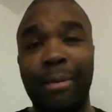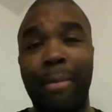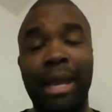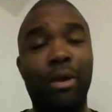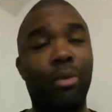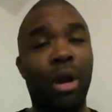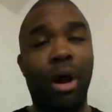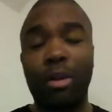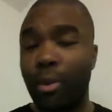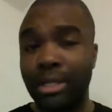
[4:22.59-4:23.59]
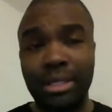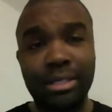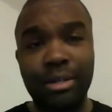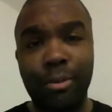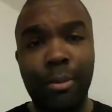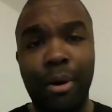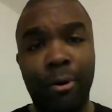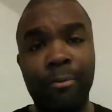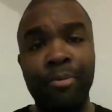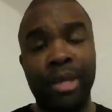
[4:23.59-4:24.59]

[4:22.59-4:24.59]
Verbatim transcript: make a run all the way to the Super Bowl.